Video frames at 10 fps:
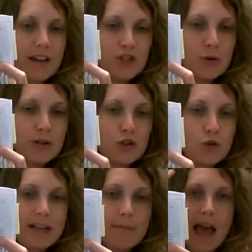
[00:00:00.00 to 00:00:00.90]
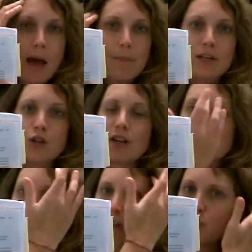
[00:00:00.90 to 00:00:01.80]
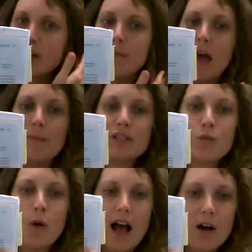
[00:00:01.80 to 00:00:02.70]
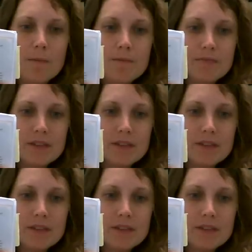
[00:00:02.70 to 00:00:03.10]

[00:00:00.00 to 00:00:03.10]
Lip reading: gives you a tree map, and you're going to do a tree map as well.